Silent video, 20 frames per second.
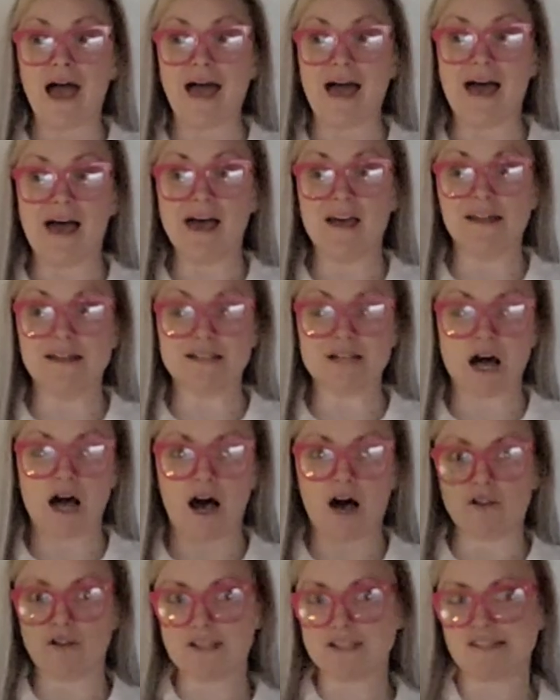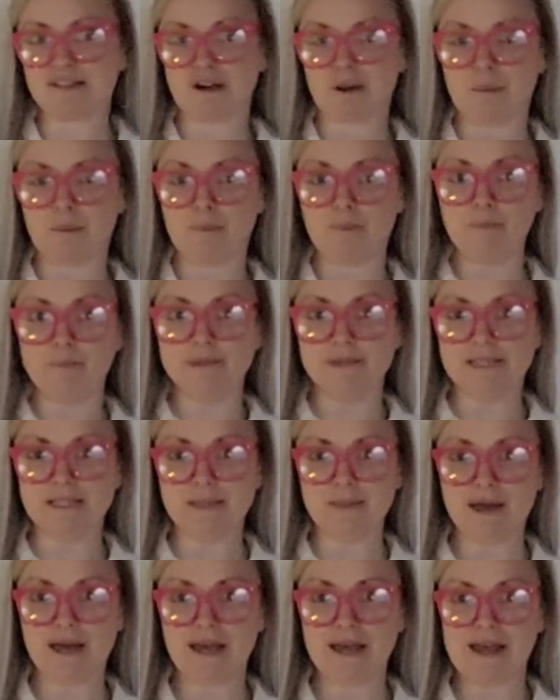and I'll list it on
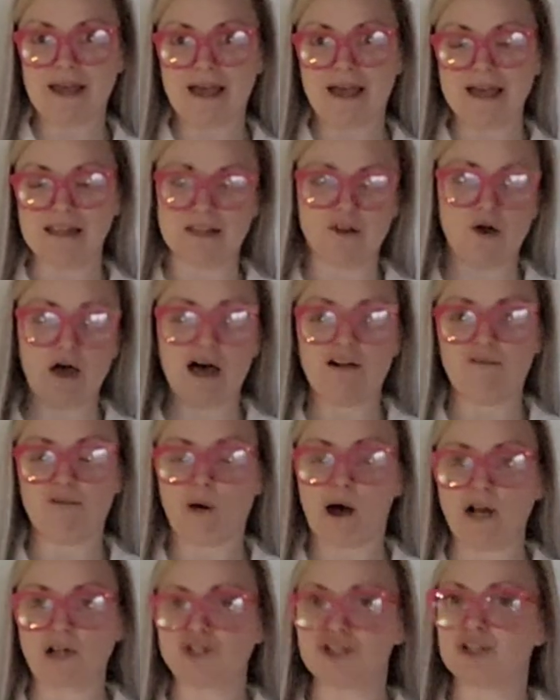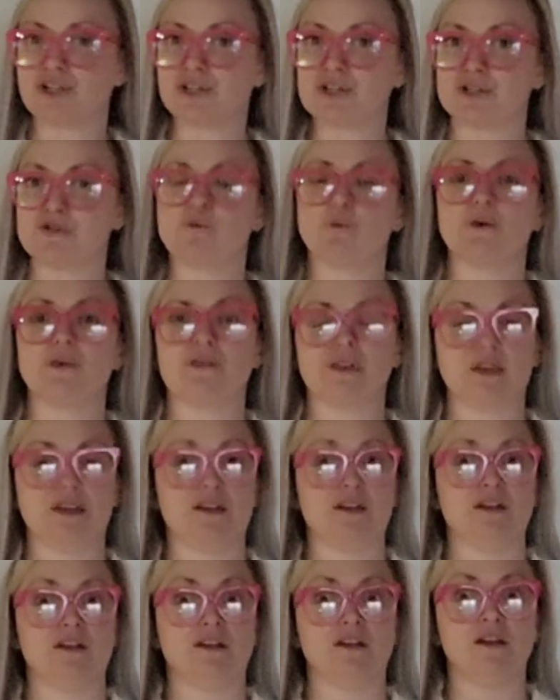eBay and they'll have watchers
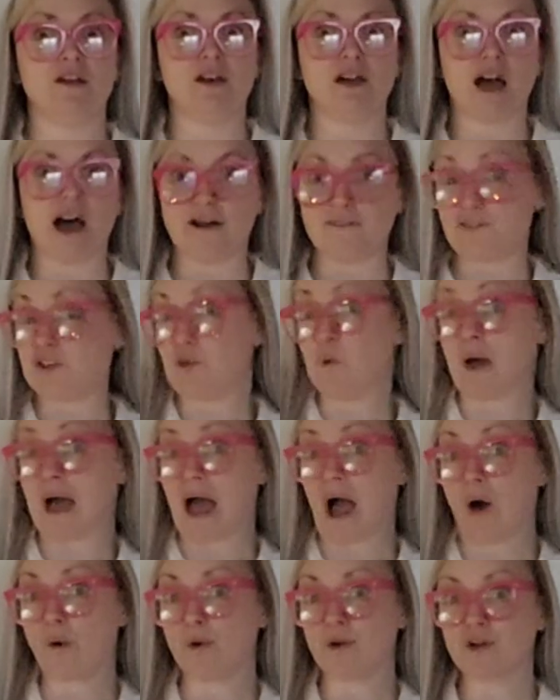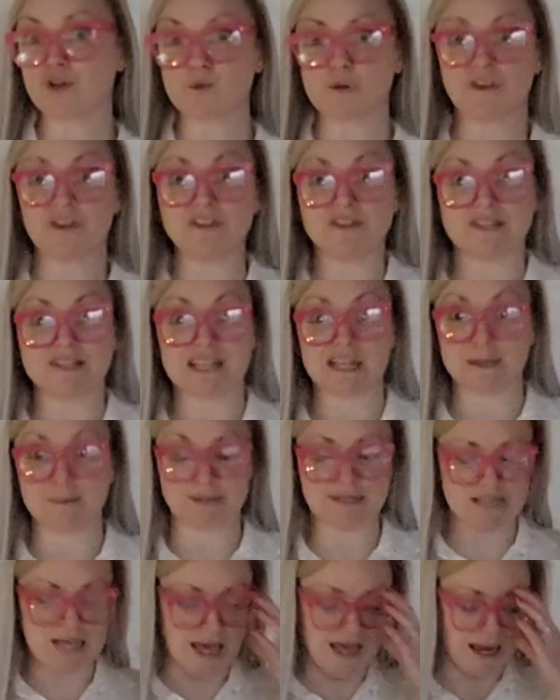within a few hours within the same
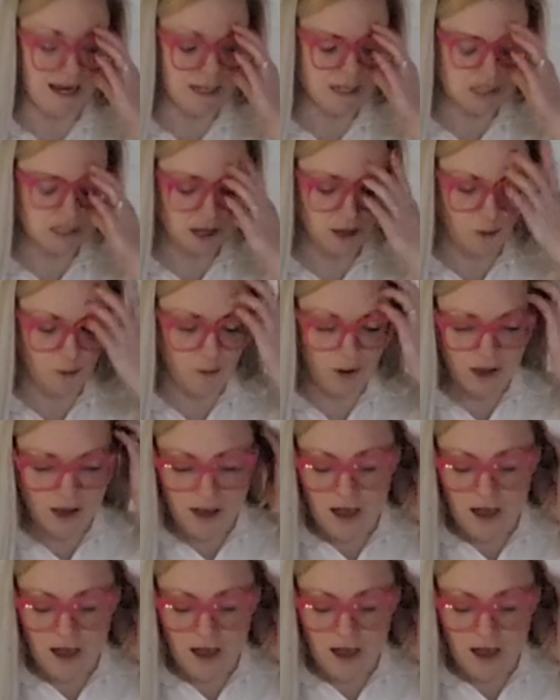day. So